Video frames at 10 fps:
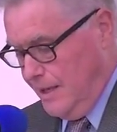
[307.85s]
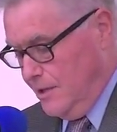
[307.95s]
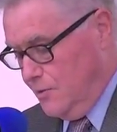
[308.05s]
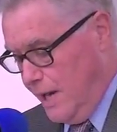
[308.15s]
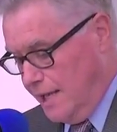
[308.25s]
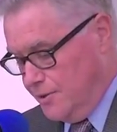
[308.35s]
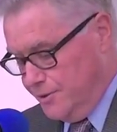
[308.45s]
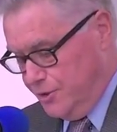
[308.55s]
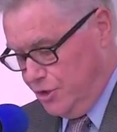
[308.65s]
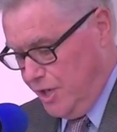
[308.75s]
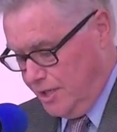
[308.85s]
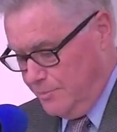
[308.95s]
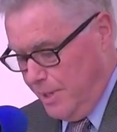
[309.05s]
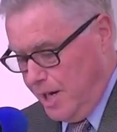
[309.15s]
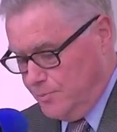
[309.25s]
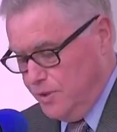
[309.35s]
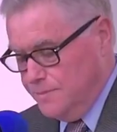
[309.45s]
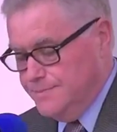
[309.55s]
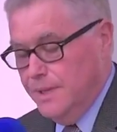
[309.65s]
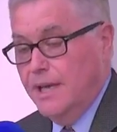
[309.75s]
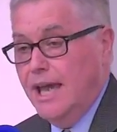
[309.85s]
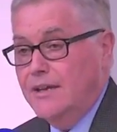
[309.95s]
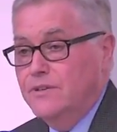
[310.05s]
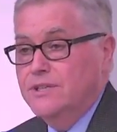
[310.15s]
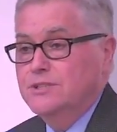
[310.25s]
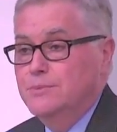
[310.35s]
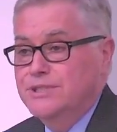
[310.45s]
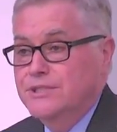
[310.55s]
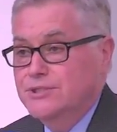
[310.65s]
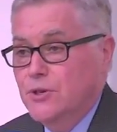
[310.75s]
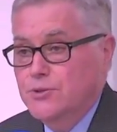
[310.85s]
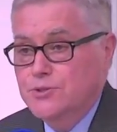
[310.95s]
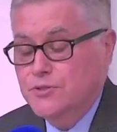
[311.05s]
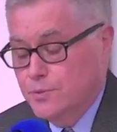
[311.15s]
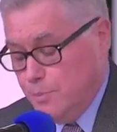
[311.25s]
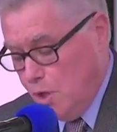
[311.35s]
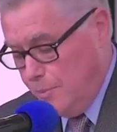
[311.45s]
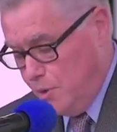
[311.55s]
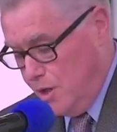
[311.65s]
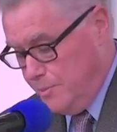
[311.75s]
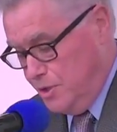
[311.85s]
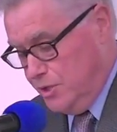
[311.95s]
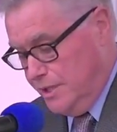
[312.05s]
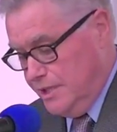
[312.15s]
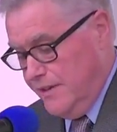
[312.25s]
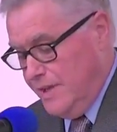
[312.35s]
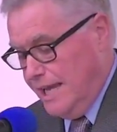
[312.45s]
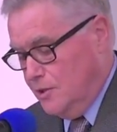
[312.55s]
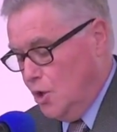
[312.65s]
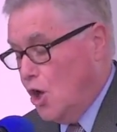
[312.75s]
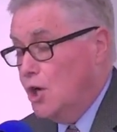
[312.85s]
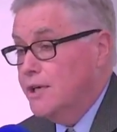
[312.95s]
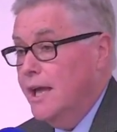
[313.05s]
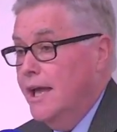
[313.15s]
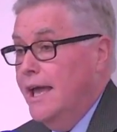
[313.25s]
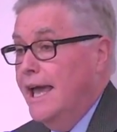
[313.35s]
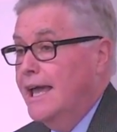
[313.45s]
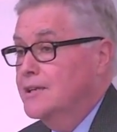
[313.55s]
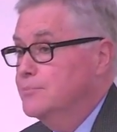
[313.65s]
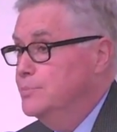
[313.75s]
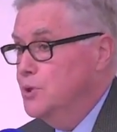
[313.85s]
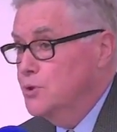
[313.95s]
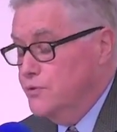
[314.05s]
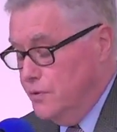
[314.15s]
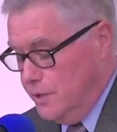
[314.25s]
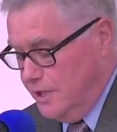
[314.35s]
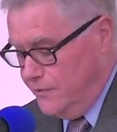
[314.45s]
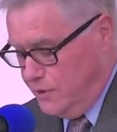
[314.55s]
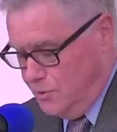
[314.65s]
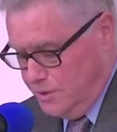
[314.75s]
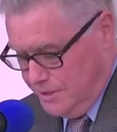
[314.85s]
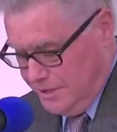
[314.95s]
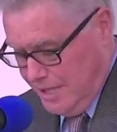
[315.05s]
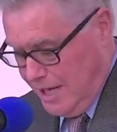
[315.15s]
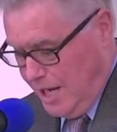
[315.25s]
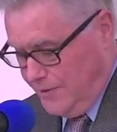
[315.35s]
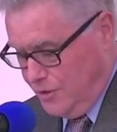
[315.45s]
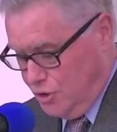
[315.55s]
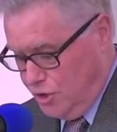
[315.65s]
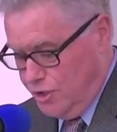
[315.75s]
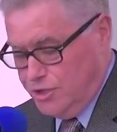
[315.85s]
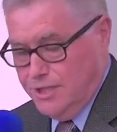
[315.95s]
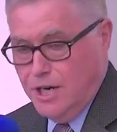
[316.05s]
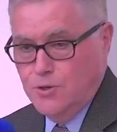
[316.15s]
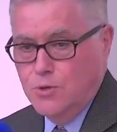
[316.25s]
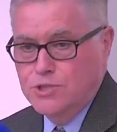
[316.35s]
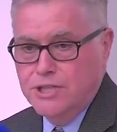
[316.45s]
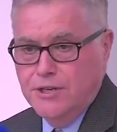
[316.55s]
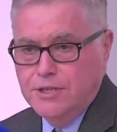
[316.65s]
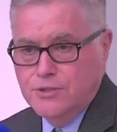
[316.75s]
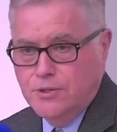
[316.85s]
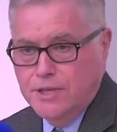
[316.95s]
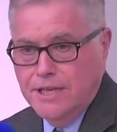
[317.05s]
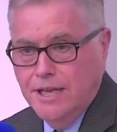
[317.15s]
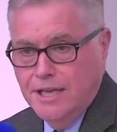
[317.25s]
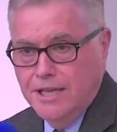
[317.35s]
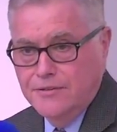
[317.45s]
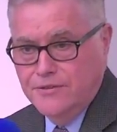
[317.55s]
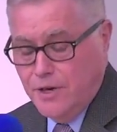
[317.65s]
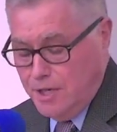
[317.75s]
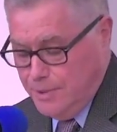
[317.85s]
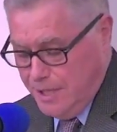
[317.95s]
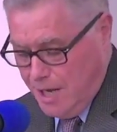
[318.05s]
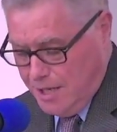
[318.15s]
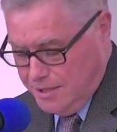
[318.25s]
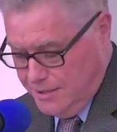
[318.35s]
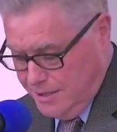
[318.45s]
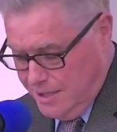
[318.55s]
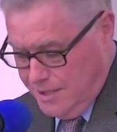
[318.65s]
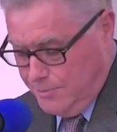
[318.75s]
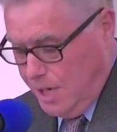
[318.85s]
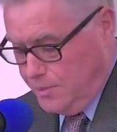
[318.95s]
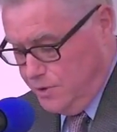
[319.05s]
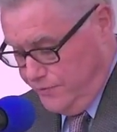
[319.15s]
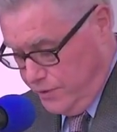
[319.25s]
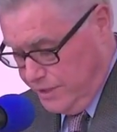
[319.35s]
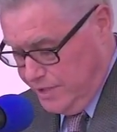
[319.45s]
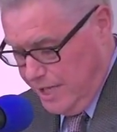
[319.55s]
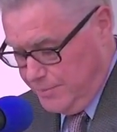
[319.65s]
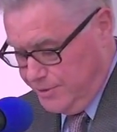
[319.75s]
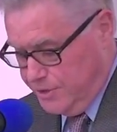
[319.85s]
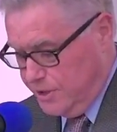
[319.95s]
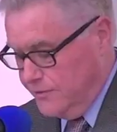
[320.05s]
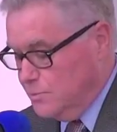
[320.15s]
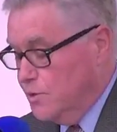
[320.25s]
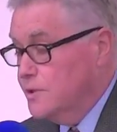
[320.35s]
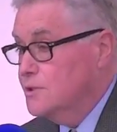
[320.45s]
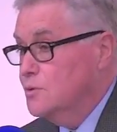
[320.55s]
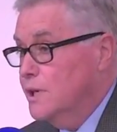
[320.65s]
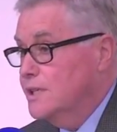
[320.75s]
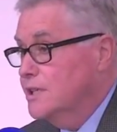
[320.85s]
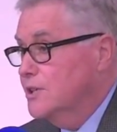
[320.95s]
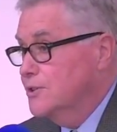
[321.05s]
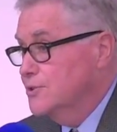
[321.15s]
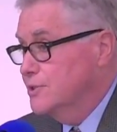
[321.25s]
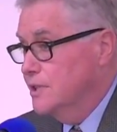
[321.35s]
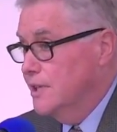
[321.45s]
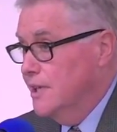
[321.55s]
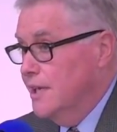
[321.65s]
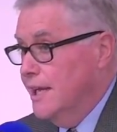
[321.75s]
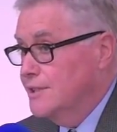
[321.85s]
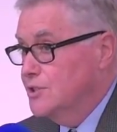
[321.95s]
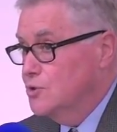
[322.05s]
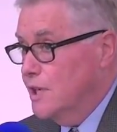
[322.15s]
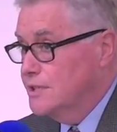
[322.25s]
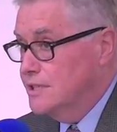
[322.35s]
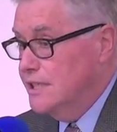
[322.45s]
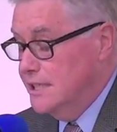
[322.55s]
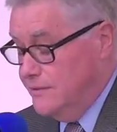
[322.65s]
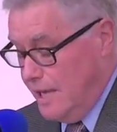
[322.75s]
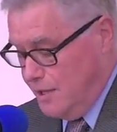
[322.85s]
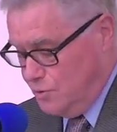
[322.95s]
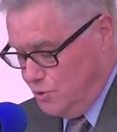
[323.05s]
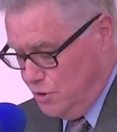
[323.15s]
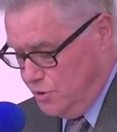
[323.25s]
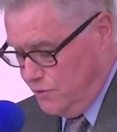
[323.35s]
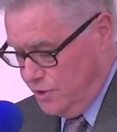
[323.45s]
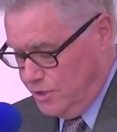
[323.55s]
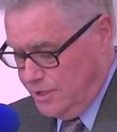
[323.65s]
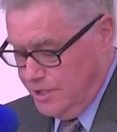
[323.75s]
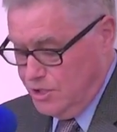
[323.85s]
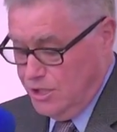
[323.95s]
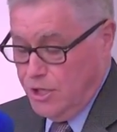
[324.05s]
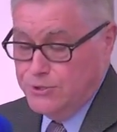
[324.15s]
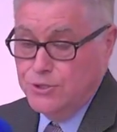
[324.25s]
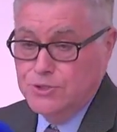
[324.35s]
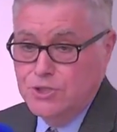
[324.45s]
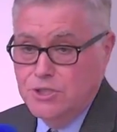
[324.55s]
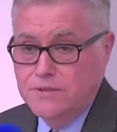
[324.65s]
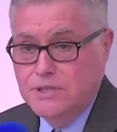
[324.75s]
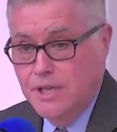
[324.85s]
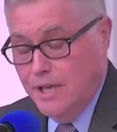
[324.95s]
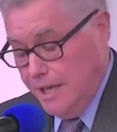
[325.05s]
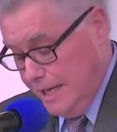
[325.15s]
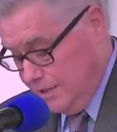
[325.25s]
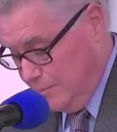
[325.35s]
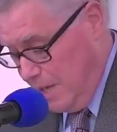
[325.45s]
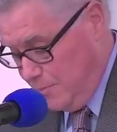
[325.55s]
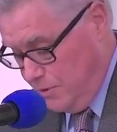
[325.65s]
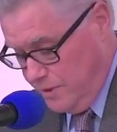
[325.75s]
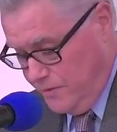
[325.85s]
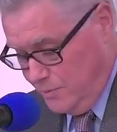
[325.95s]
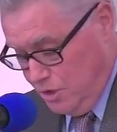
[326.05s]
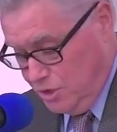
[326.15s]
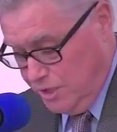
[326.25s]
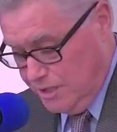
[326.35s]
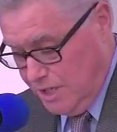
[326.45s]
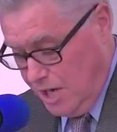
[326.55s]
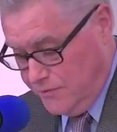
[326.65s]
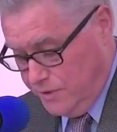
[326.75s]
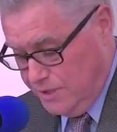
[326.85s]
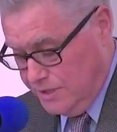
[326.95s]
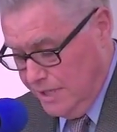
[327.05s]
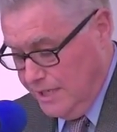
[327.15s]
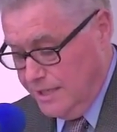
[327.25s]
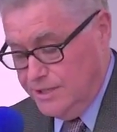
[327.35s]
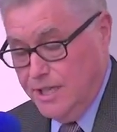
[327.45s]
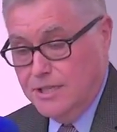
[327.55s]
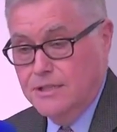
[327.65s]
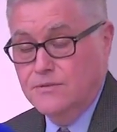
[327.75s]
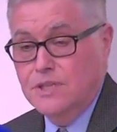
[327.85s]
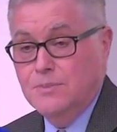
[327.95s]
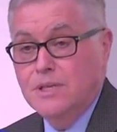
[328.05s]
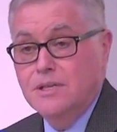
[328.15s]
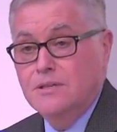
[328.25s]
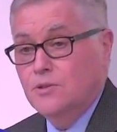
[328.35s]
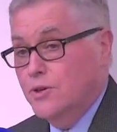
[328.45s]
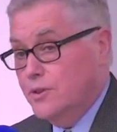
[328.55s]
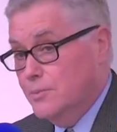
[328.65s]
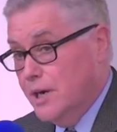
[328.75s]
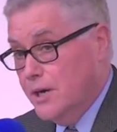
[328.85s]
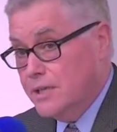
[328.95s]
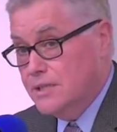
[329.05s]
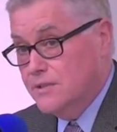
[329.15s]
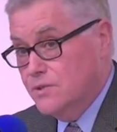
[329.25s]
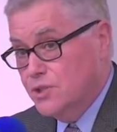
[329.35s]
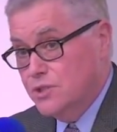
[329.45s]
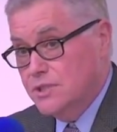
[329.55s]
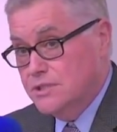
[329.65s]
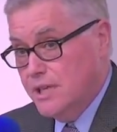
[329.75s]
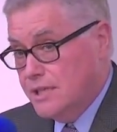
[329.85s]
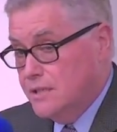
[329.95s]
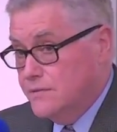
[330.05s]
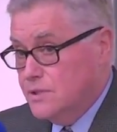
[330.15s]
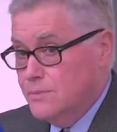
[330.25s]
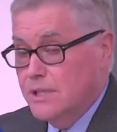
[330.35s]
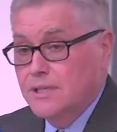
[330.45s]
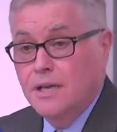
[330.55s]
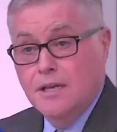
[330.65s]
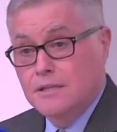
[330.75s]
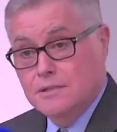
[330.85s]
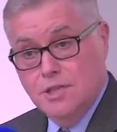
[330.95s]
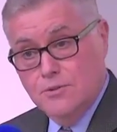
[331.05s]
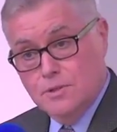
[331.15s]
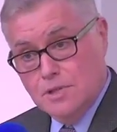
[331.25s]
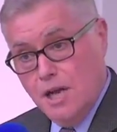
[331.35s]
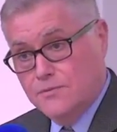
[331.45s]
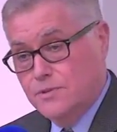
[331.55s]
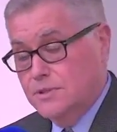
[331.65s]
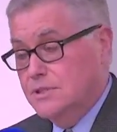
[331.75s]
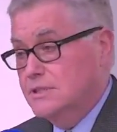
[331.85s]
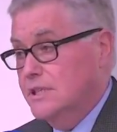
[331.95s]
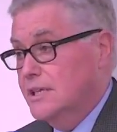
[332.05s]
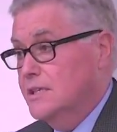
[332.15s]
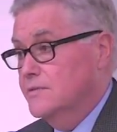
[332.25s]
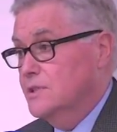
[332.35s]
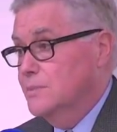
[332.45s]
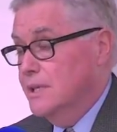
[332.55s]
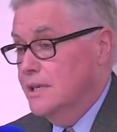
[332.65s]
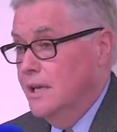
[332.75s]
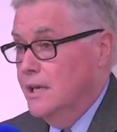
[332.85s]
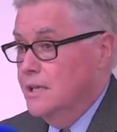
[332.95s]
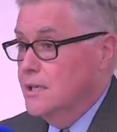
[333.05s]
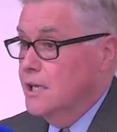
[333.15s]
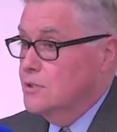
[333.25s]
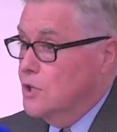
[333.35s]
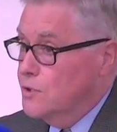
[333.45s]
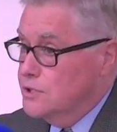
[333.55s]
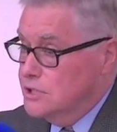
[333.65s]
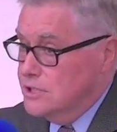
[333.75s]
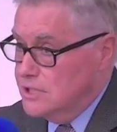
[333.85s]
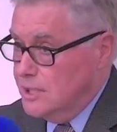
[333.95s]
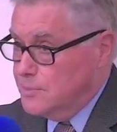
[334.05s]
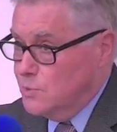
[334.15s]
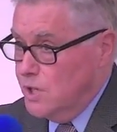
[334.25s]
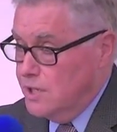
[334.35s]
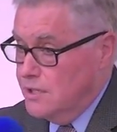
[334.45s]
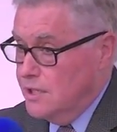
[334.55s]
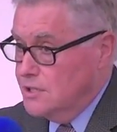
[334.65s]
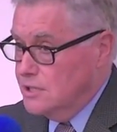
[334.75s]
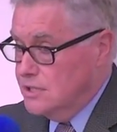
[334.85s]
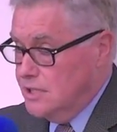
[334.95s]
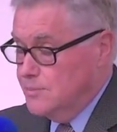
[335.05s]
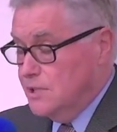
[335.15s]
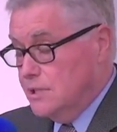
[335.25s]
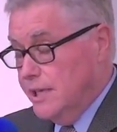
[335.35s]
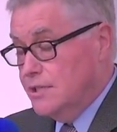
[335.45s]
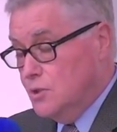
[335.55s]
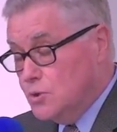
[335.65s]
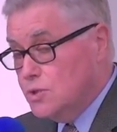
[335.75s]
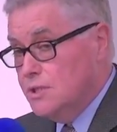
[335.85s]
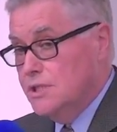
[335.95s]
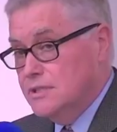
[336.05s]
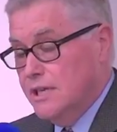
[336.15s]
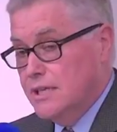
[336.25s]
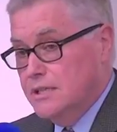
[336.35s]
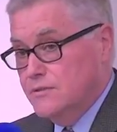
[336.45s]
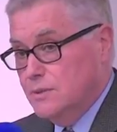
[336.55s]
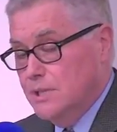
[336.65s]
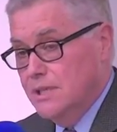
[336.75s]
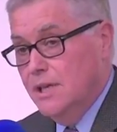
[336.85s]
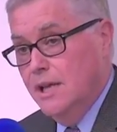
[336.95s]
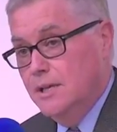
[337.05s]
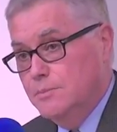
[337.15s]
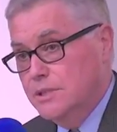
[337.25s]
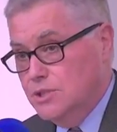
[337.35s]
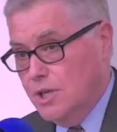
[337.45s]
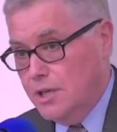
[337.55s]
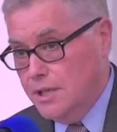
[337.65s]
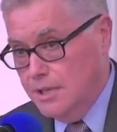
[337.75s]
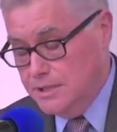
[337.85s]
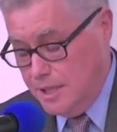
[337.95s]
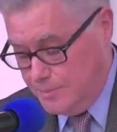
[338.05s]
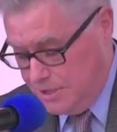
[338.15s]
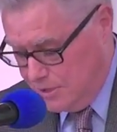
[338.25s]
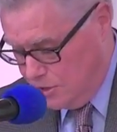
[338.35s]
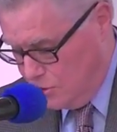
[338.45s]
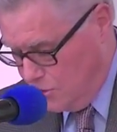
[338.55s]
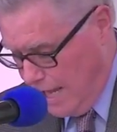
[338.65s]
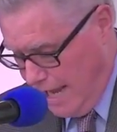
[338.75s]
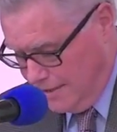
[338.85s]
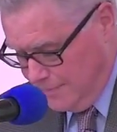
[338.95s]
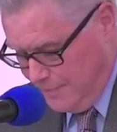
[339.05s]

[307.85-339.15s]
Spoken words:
The Randalls, Chuck and Barbara, Adventist business owners from Paw Paw, Michigan, have had a long and beautiful influence on the church in our own territory and far beyond. Barbara, for example, served more than 20 years as a trustee of Andrews University. She also served as a member of the Michigan Conference Executive Committee, the North American Division Executive Committee, the General Conference Executive Committee. Now, you notice she skipped one in there. She skipped the Lake Union Executive Committee, but Chuck stepped in to do that.